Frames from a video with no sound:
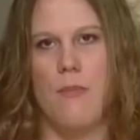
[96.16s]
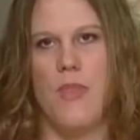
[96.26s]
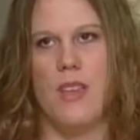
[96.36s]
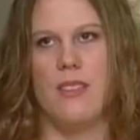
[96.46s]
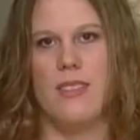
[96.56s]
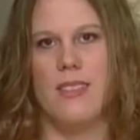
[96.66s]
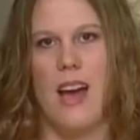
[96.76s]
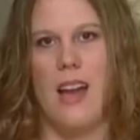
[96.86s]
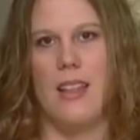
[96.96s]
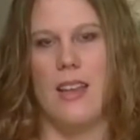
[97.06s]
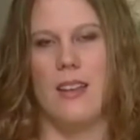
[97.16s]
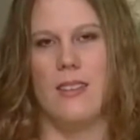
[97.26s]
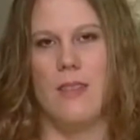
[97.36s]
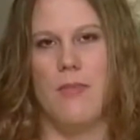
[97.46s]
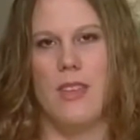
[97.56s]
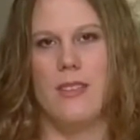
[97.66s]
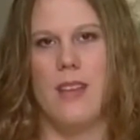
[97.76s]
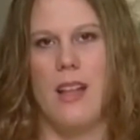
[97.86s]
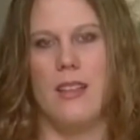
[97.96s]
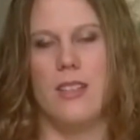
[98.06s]
something solid
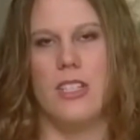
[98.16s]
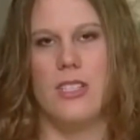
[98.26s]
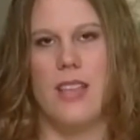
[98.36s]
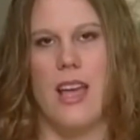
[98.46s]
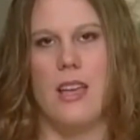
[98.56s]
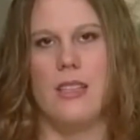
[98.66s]
to just